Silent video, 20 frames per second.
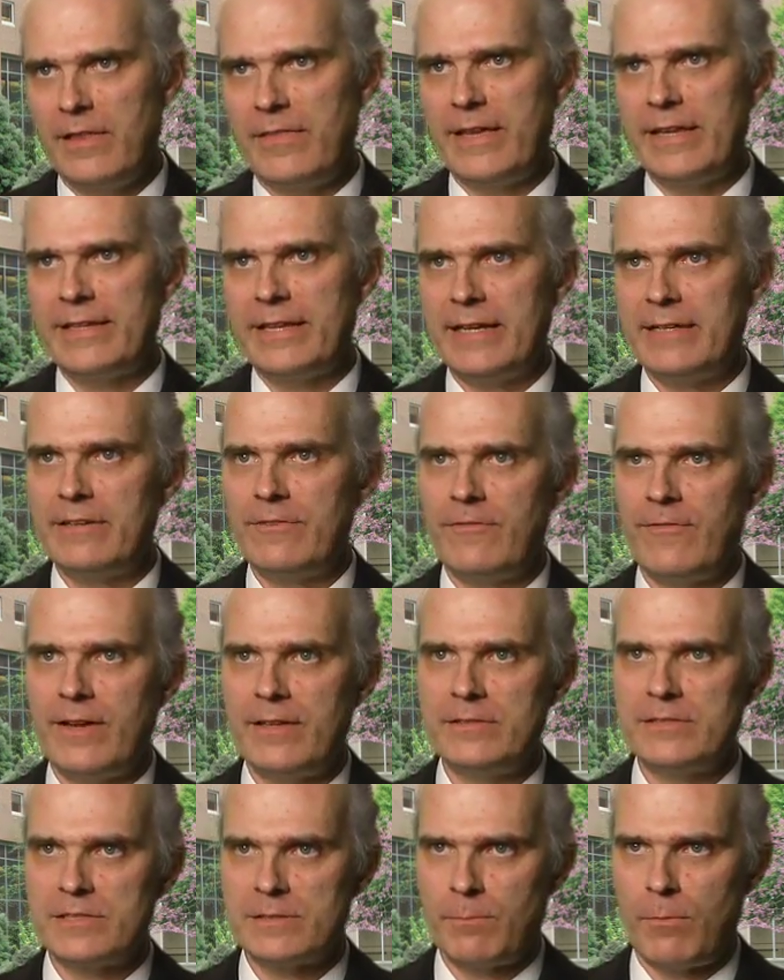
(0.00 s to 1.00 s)
They tend to
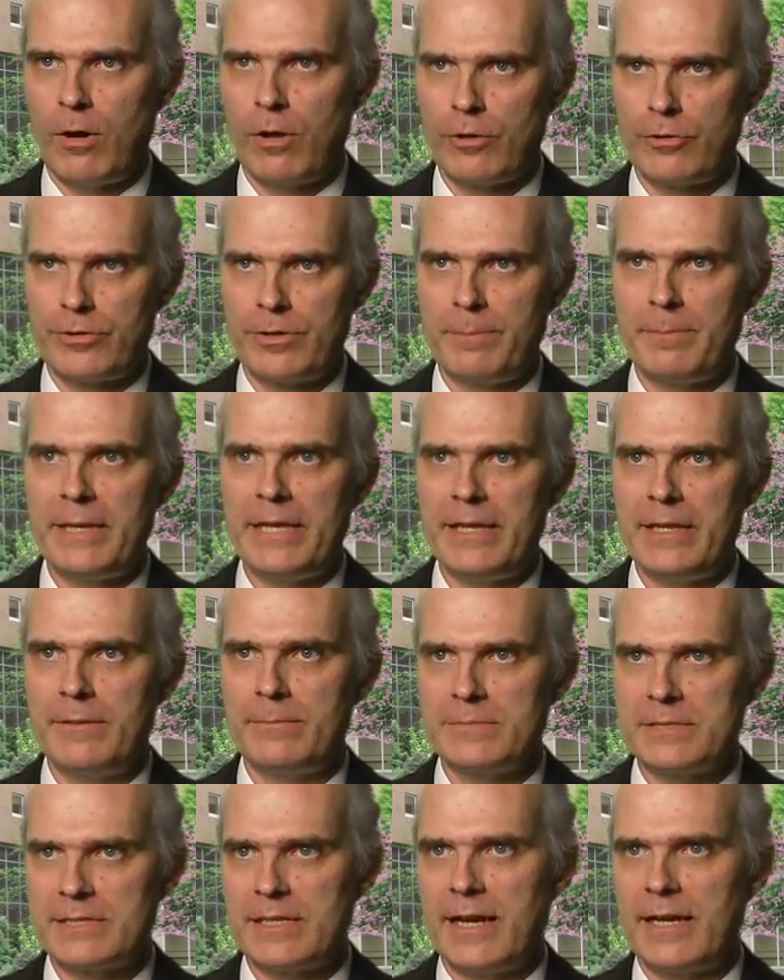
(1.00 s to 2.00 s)
fund smaller to
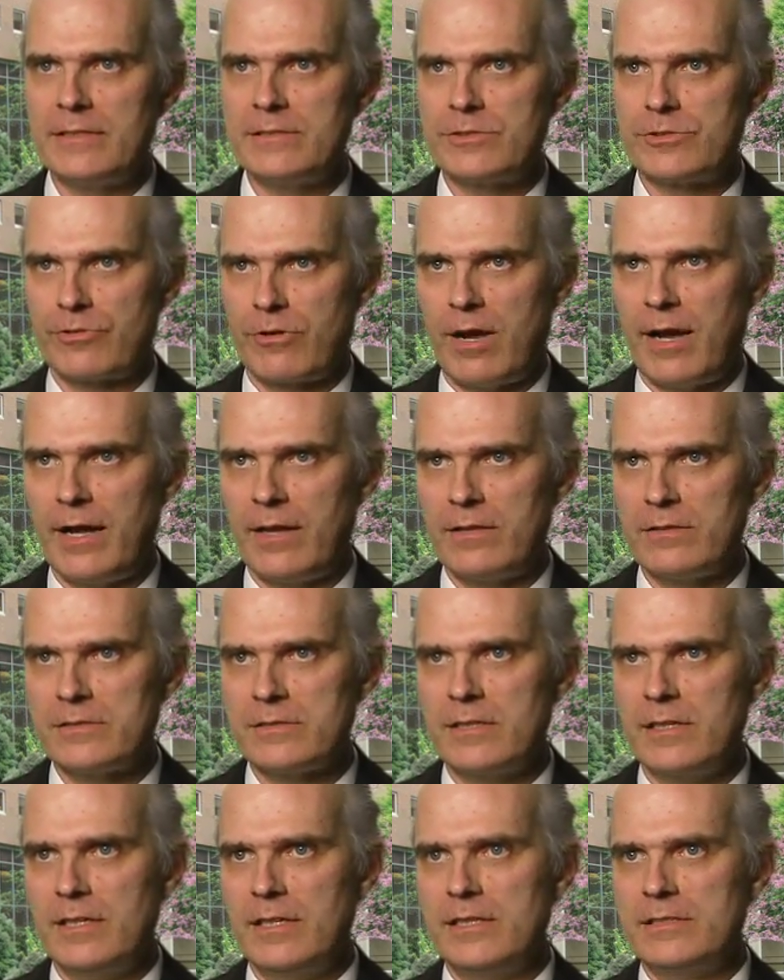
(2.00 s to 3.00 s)
medium-sized
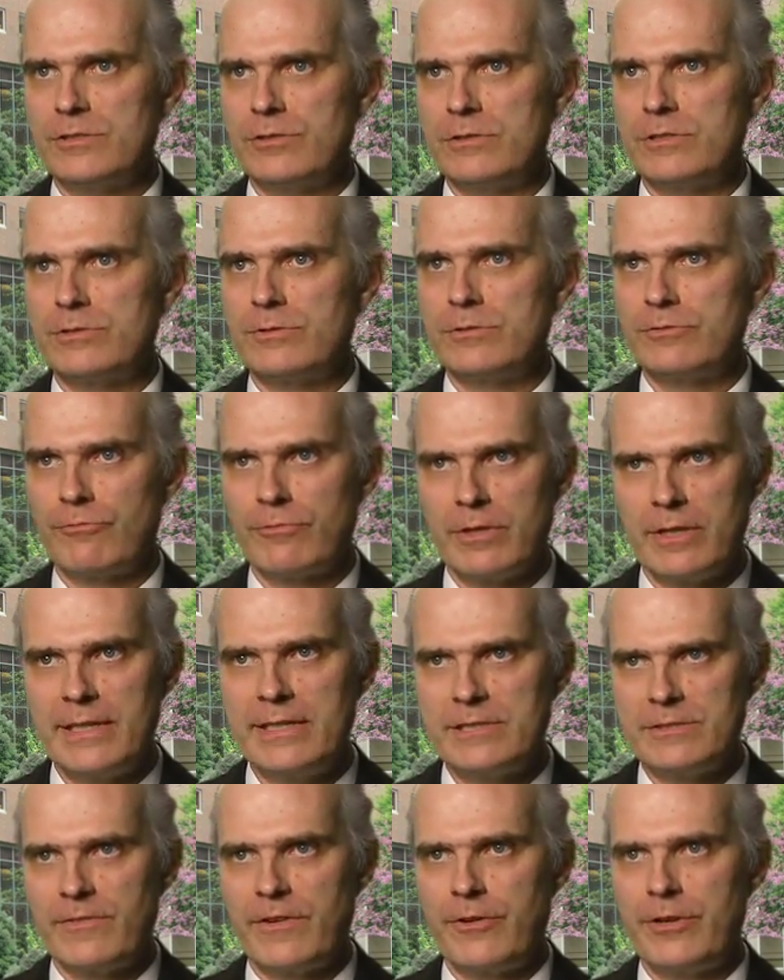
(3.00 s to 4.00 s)
trials. So it really
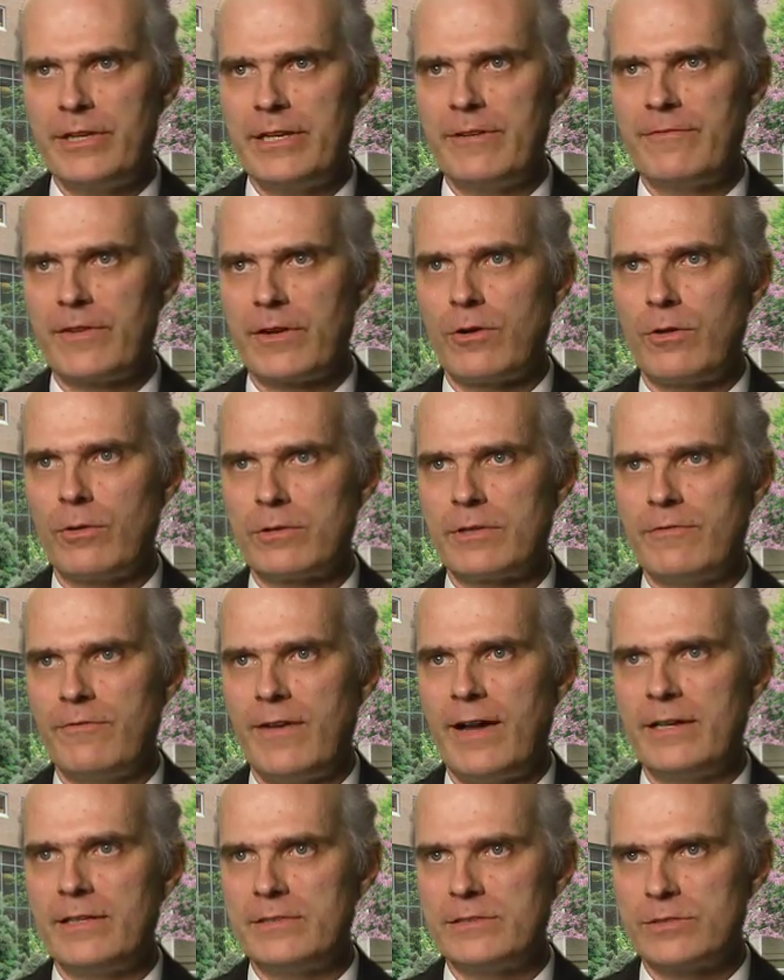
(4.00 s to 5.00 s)
is very difficult to
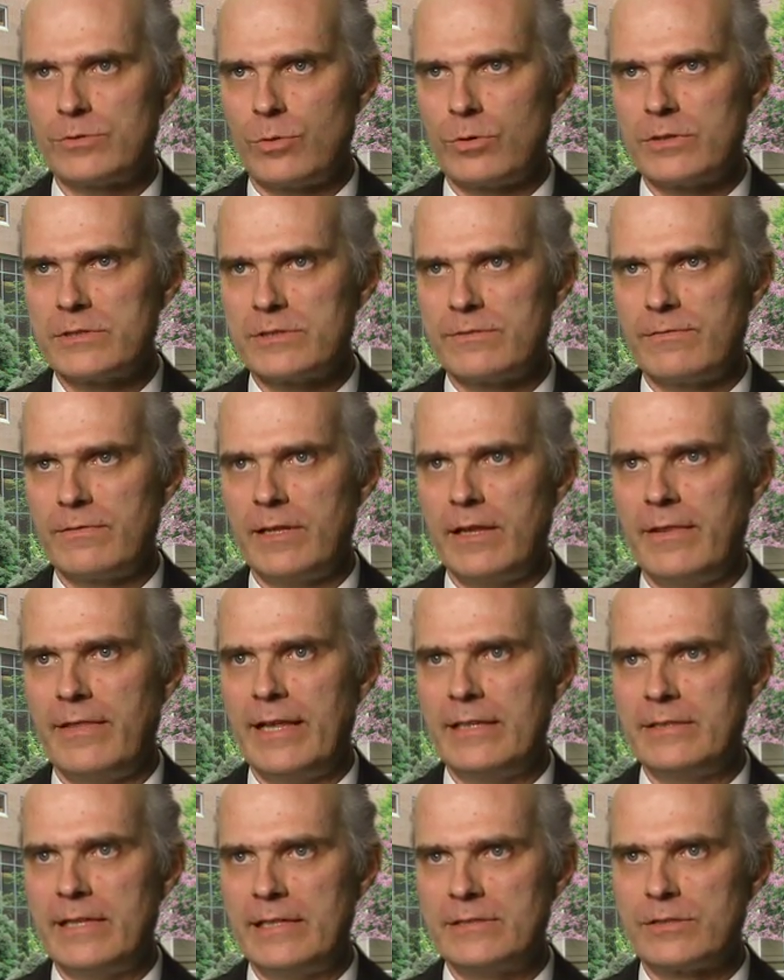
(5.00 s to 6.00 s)
find a source
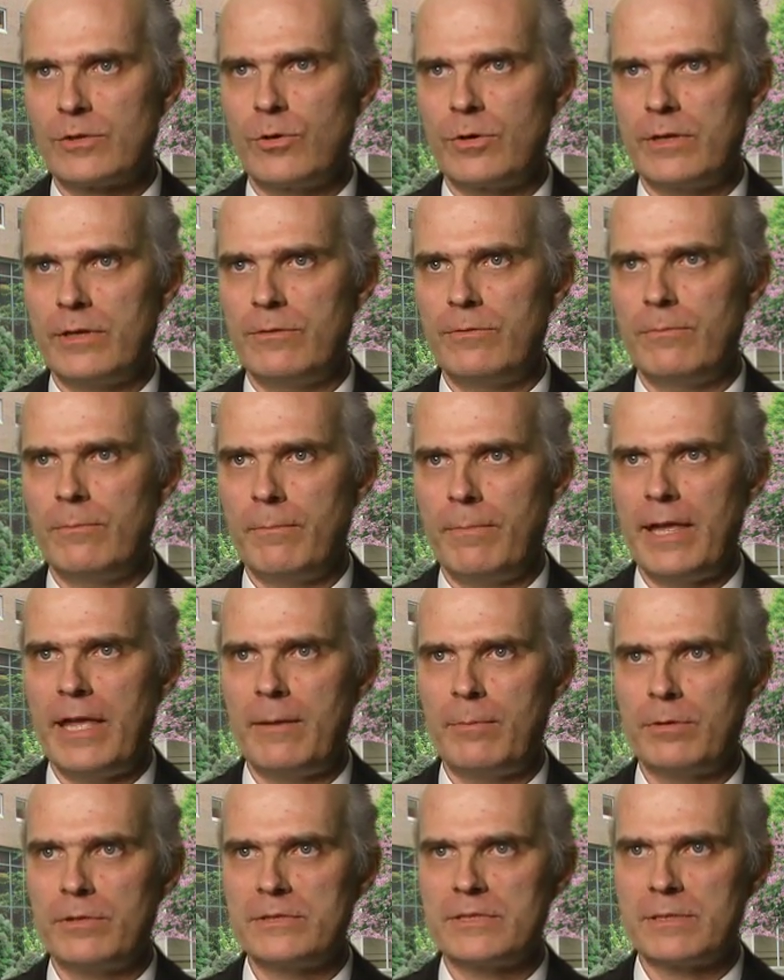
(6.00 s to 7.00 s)
that's going to be
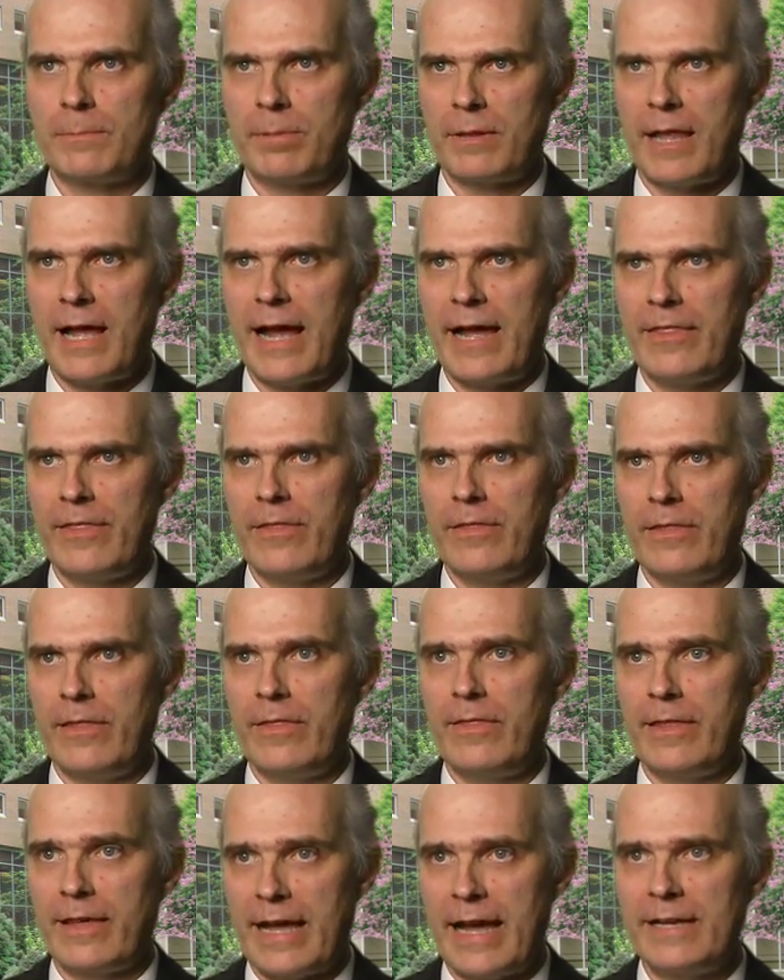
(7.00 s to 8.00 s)
able to supply
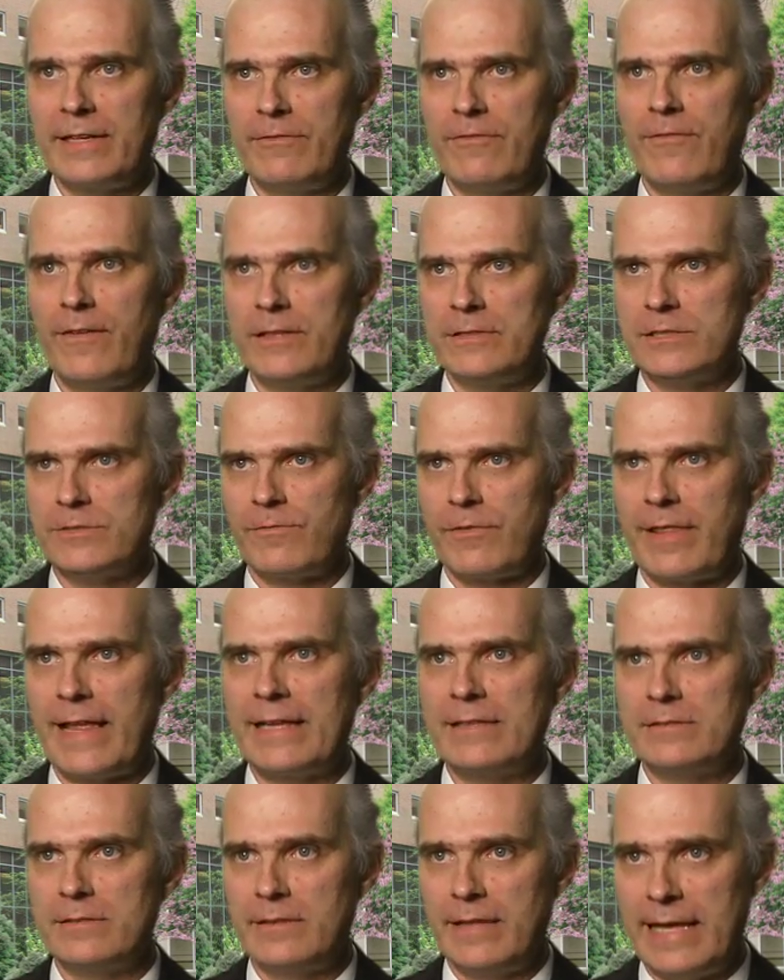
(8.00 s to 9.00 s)
the kind of funds for
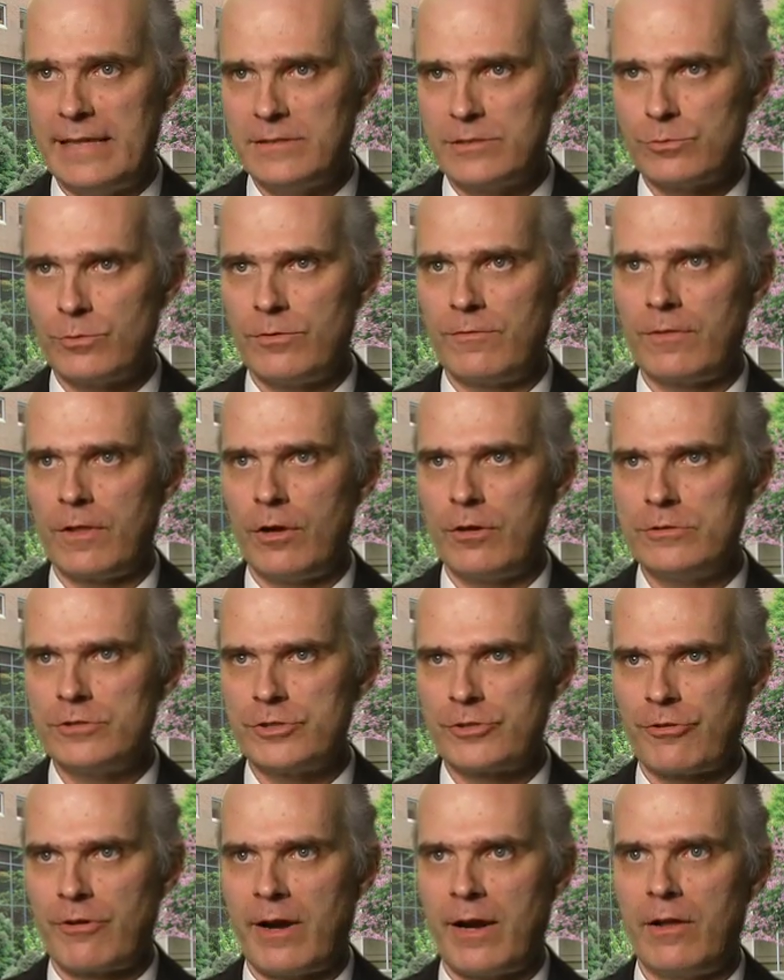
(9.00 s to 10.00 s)
that sort of
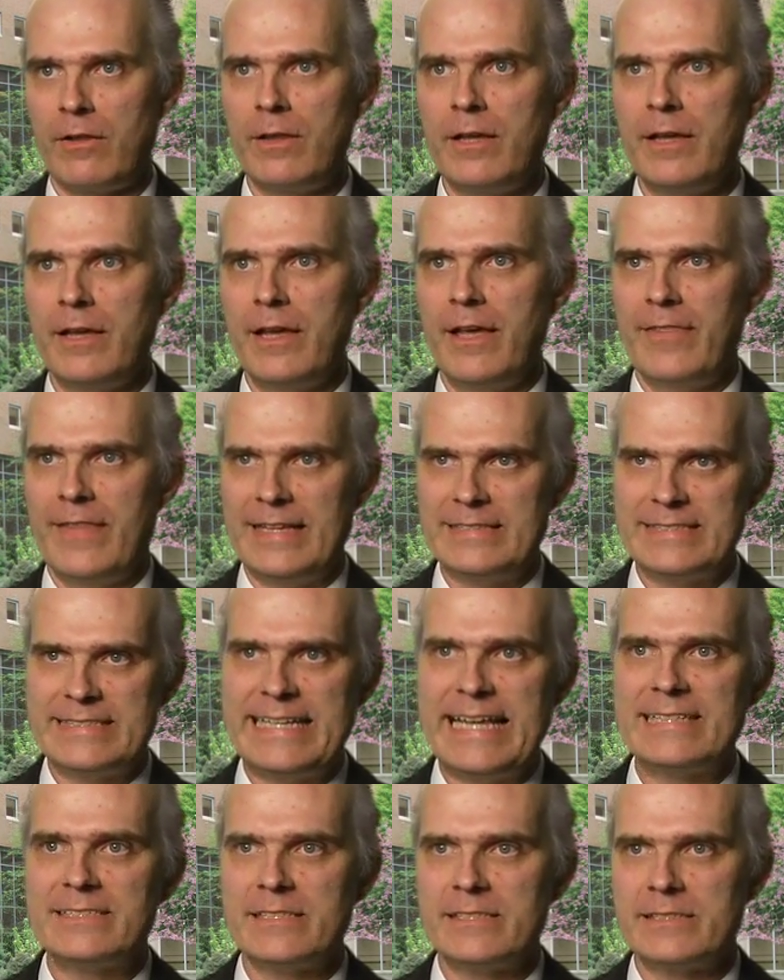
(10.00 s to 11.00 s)
large trial that's
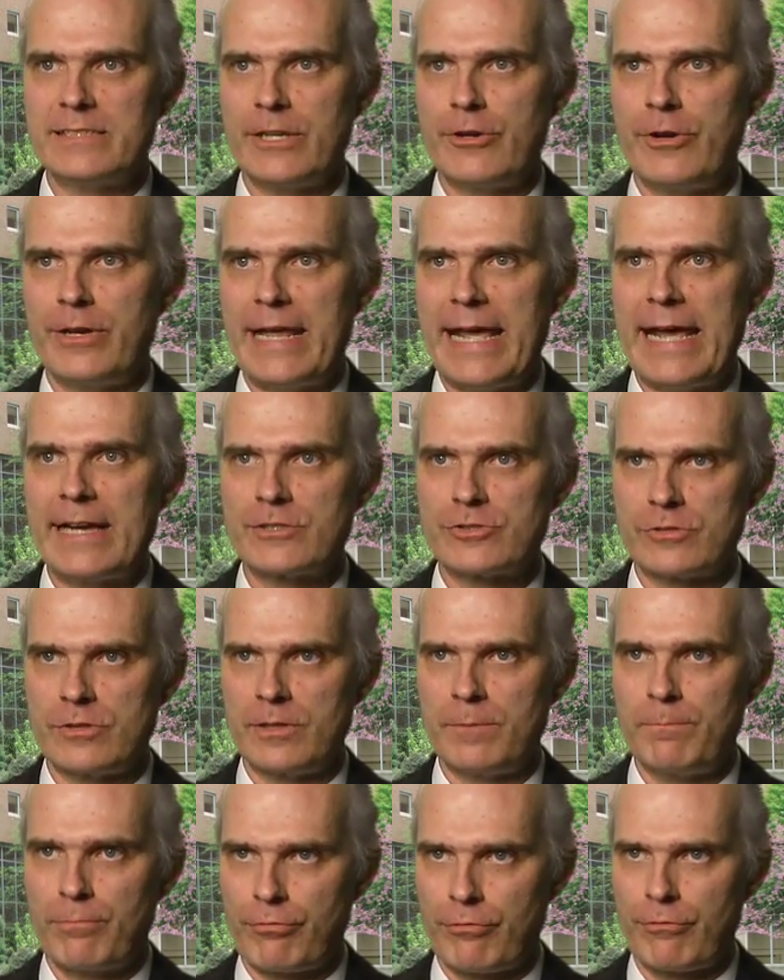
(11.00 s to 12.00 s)
necessary to
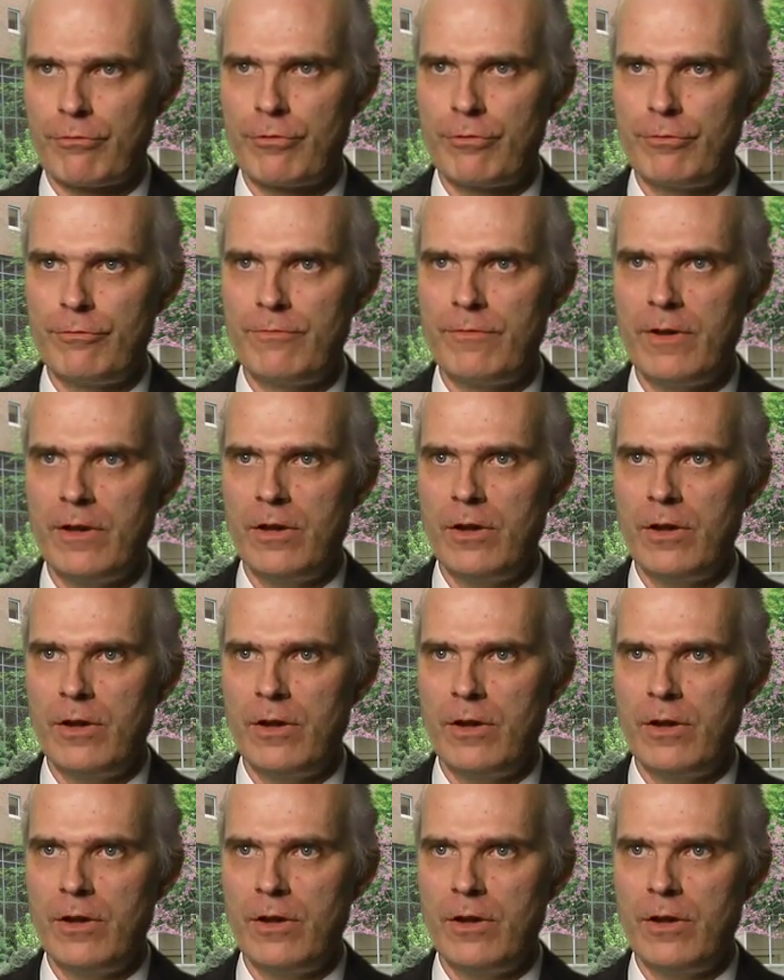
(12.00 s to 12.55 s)
actually prove